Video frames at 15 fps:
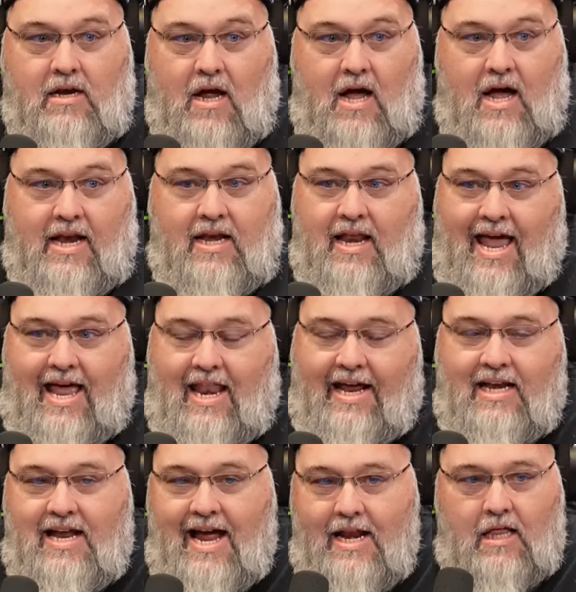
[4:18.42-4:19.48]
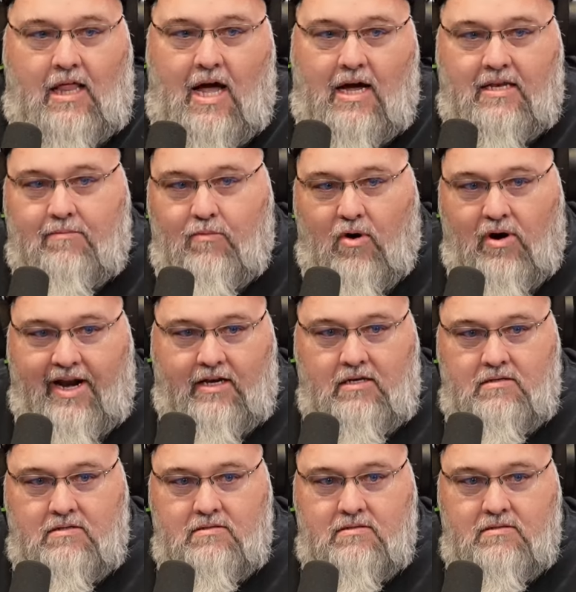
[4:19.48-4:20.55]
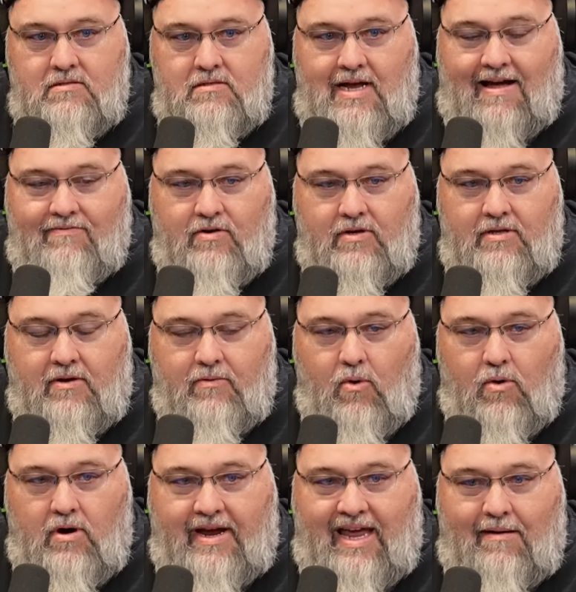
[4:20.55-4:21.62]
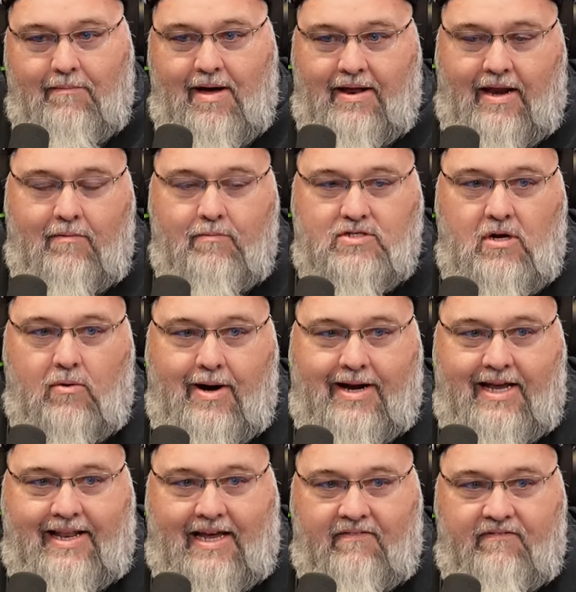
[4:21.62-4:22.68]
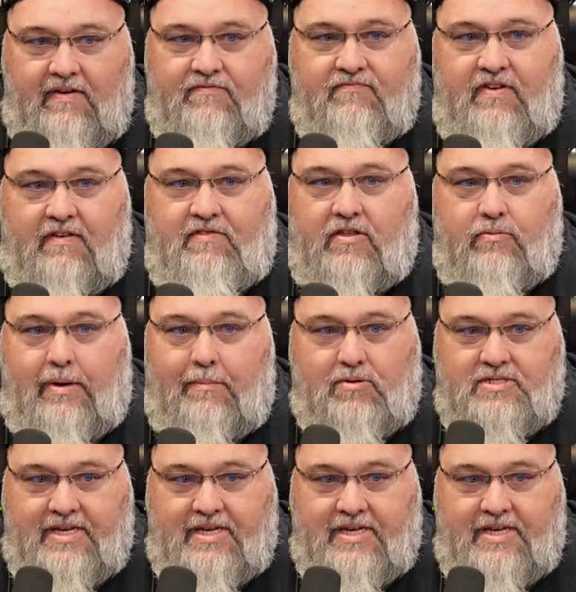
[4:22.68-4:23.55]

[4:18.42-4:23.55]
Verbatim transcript: on at like 9 o'clock in the morning after the order came out and it was already like yeah. 53%.